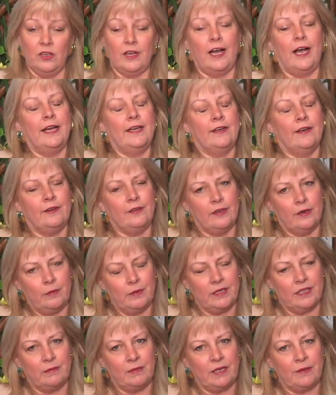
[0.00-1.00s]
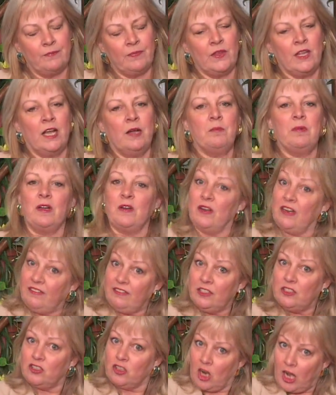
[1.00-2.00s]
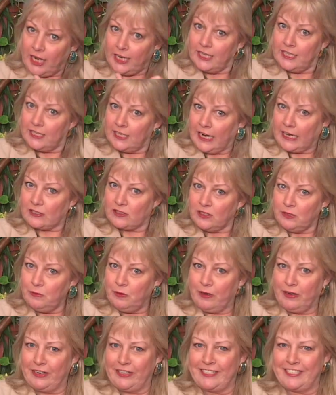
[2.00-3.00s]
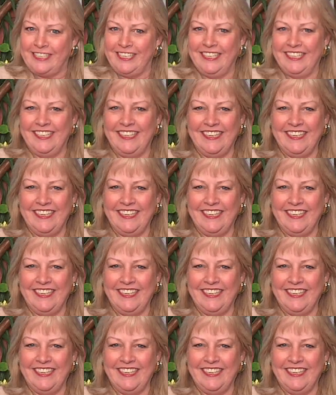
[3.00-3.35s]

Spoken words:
I know you don't believe me, but if you try it, it actually works.